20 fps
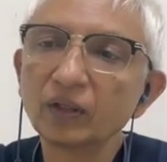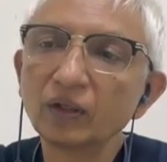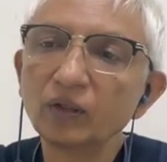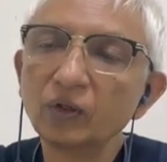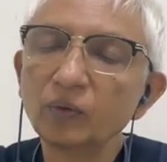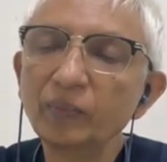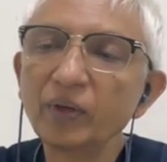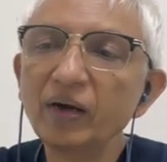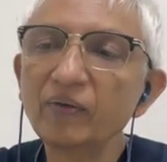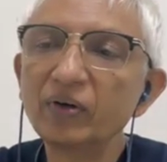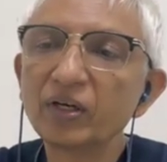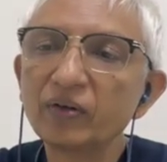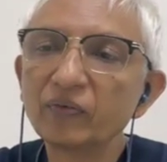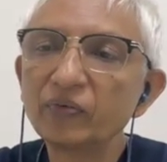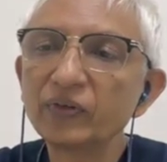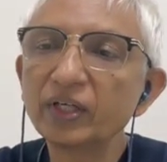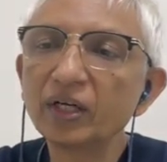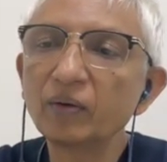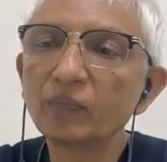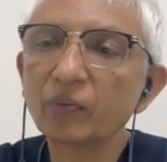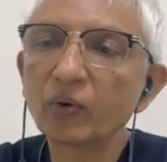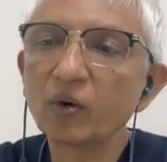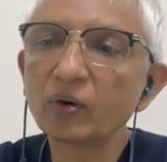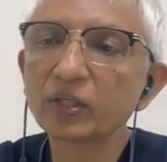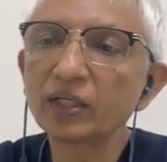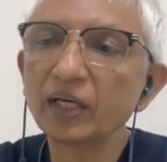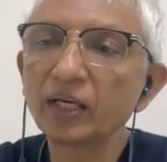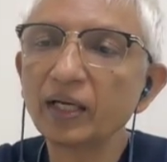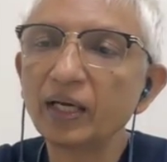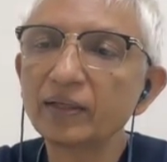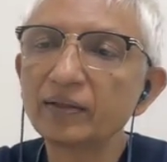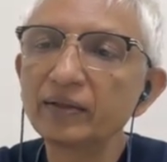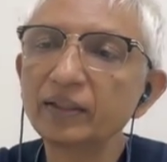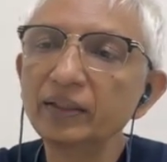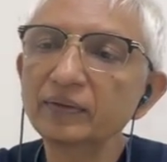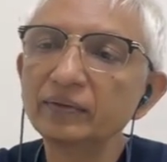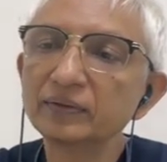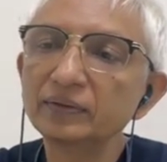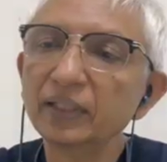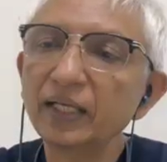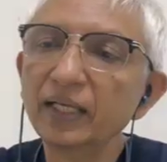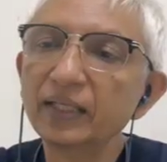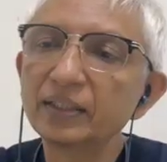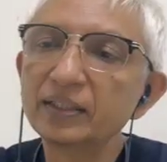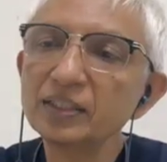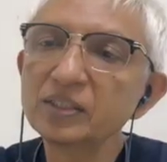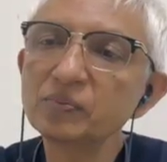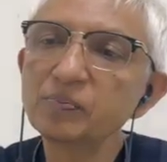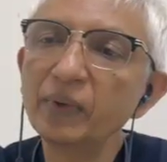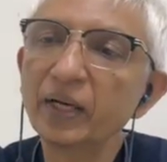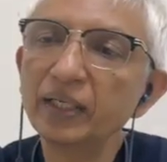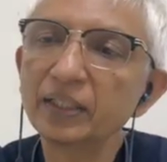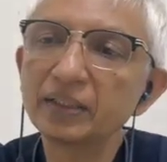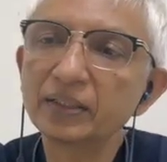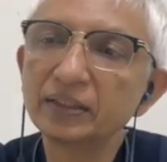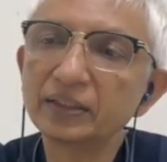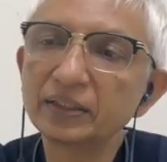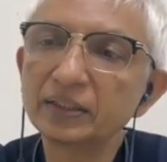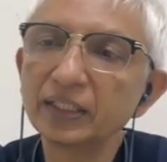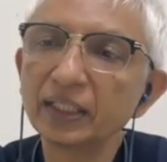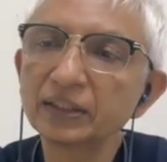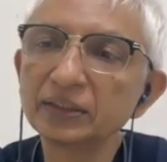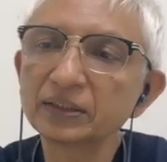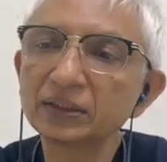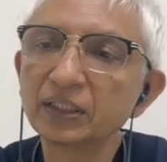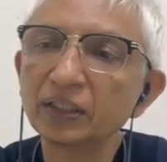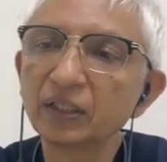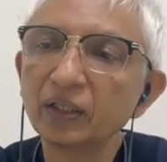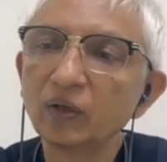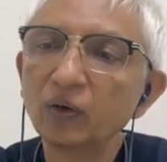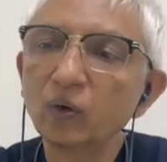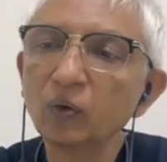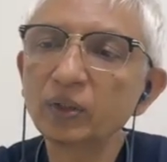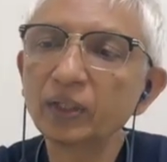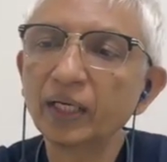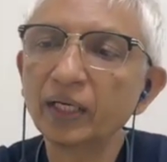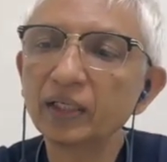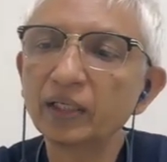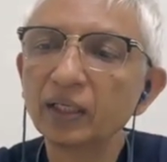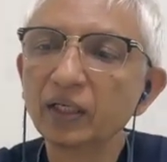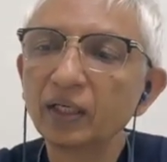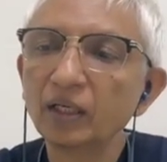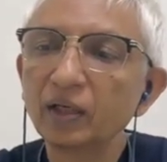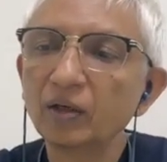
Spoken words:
You may have a difficult bronchial artery, and this might just hook it